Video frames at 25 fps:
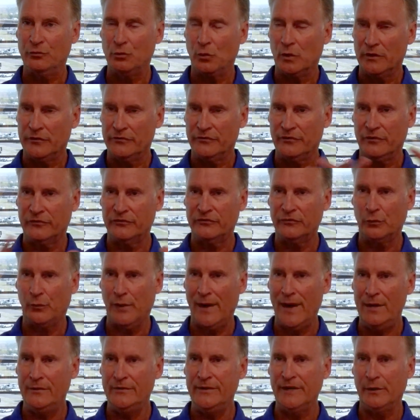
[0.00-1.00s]
as well as the
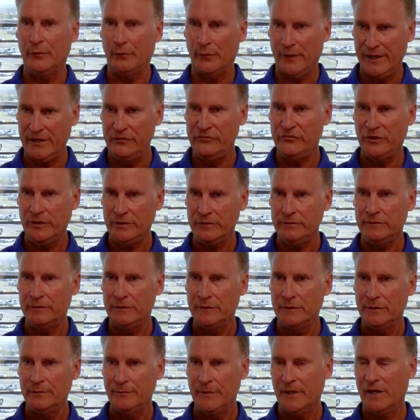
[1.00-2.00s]
surrounding
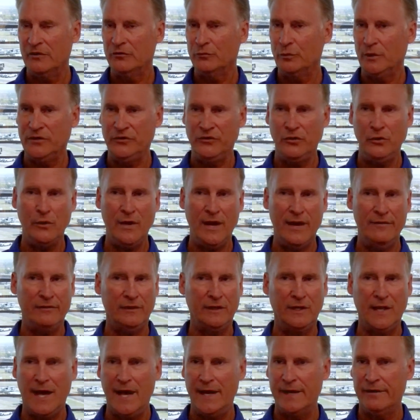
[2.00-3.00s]
region, because we do
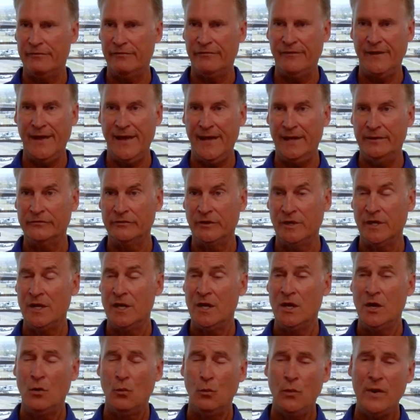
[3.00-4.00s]
have a lot of fans.
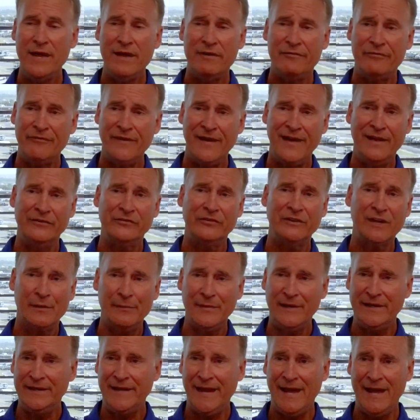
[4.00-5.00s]
We have fans
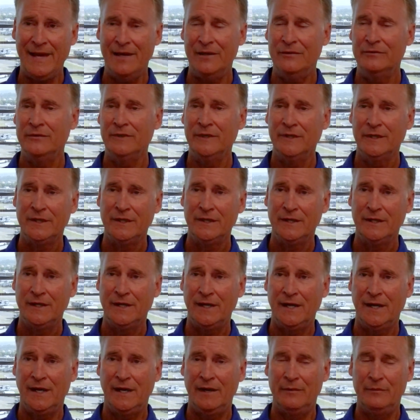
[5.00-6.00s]
coming down.
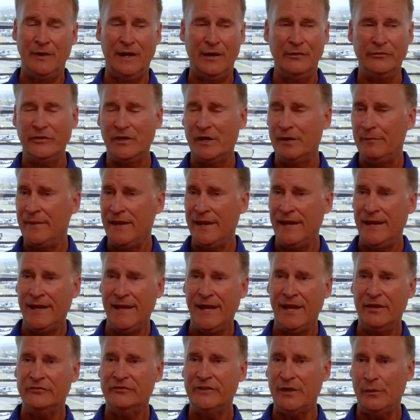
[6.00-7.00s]
Uh, I was in a
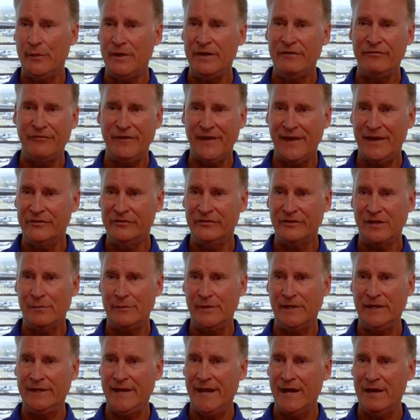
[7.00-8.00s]
meeting yesterday. We have
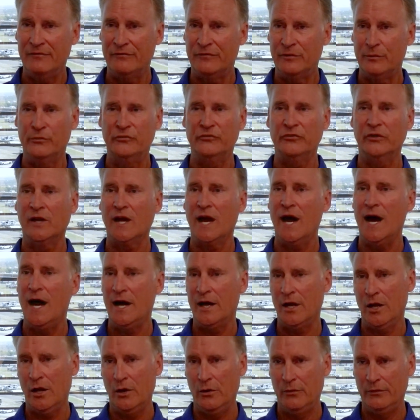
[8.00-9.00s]
fans coming down from
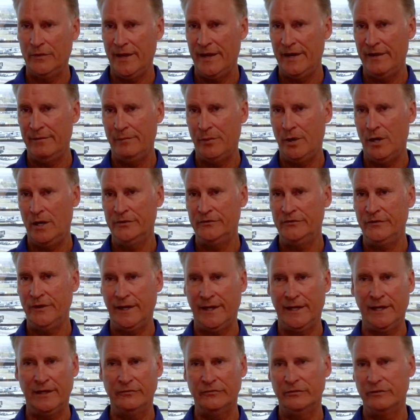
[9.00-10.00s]
Chicago that have
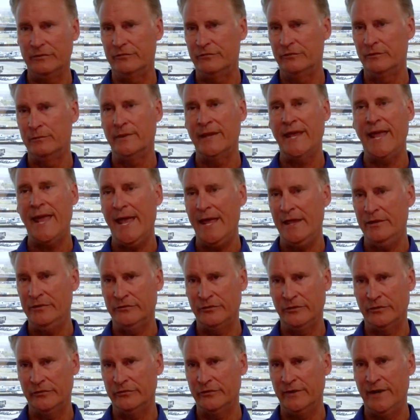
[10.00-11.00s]
bought tickets and from
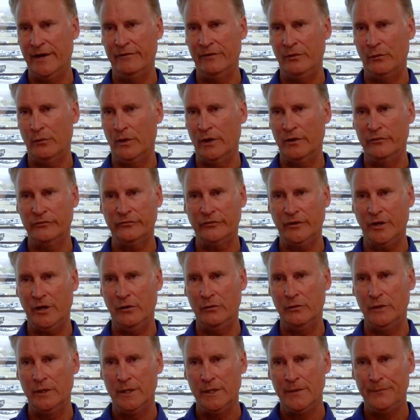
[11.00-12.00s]
Kansas and everywhere.
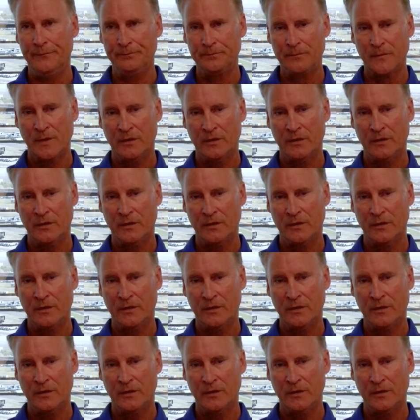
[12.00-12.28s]
So